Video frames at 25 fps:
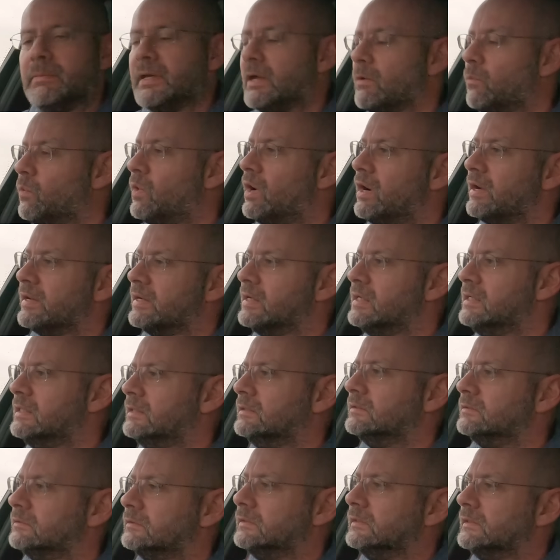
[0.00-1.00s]
bit wider,
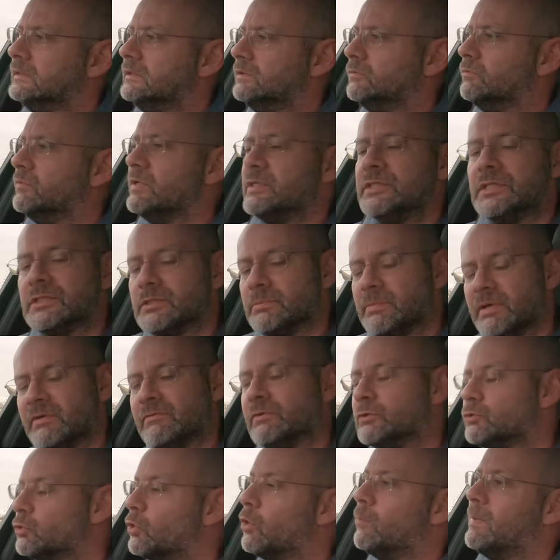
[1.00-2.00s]
which is a bit
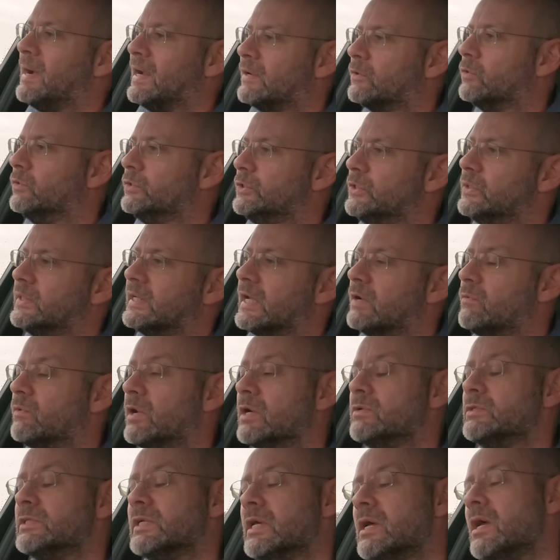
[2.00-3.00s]
of a drawback on UK
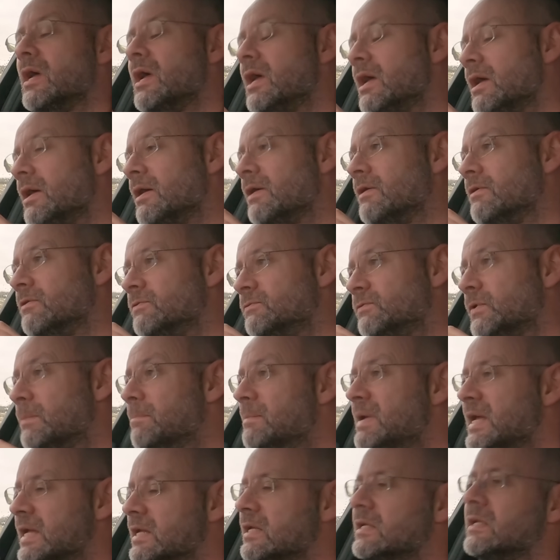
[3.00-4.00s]
roads, for
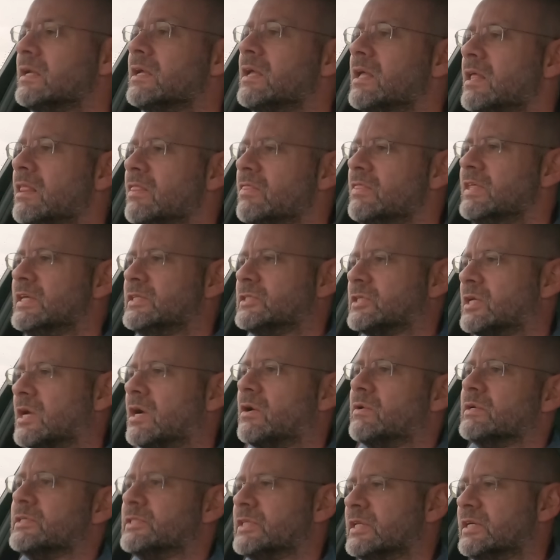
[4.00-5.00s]
me, this
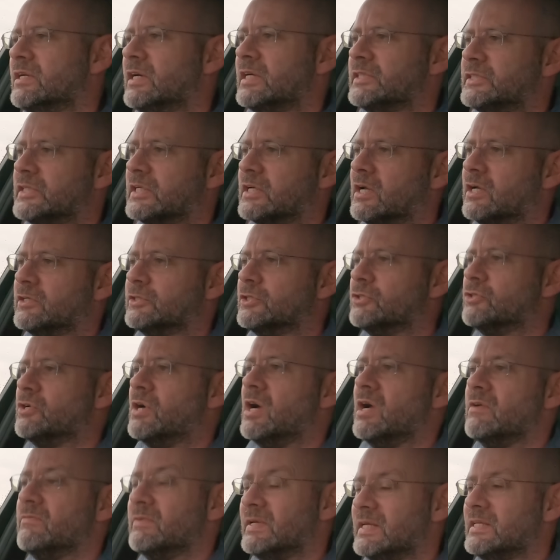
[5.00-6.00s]
car is the nicer car to
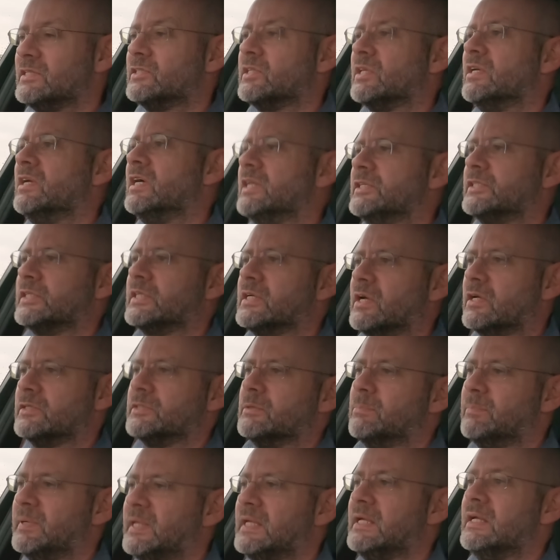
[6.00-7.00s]
drive. It's the nicer car
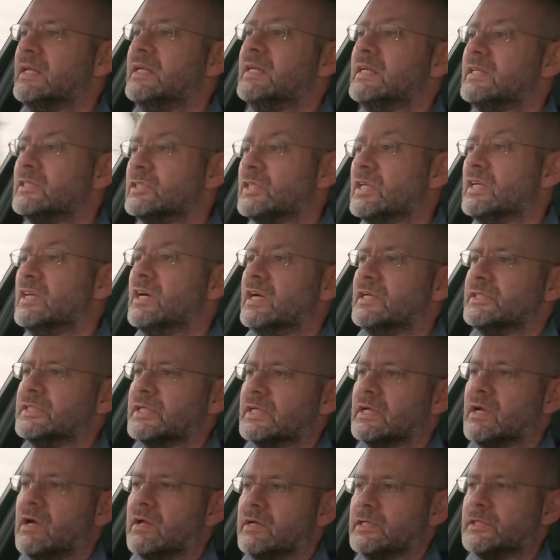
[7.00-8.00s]
to be in. It's the
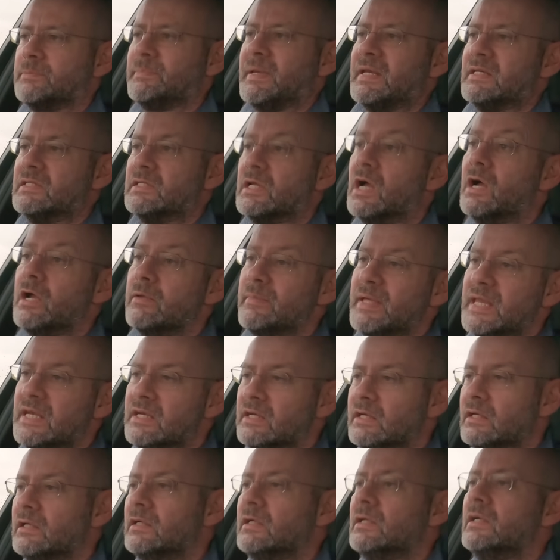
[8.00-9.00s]
nicer car to spend time
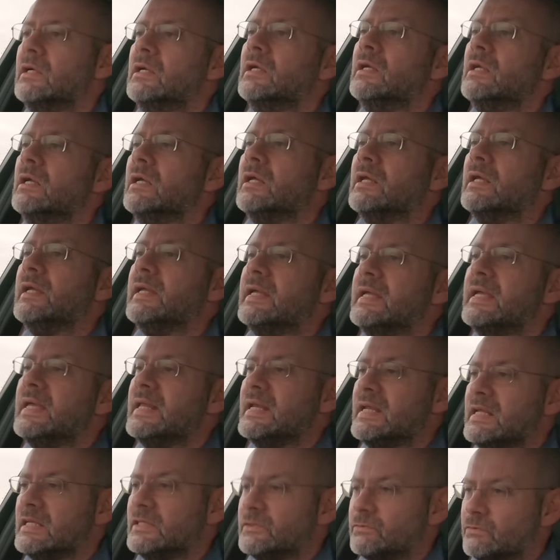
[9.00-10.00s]
in.
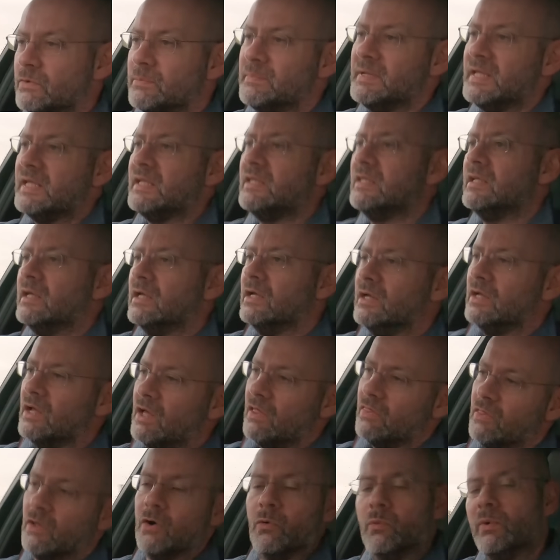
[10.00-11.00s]
It is, for me,
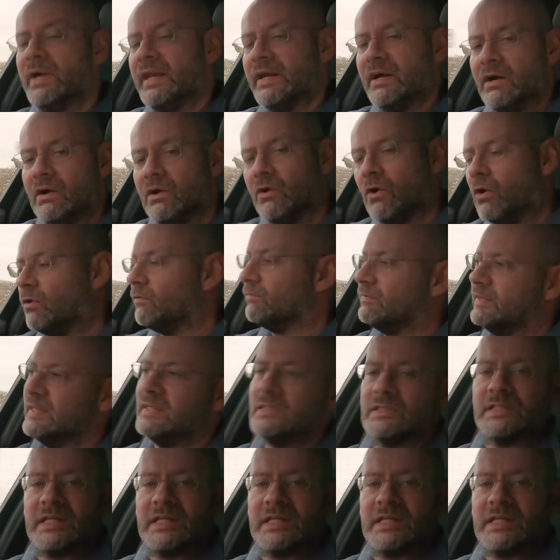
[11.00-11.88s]
the winner of this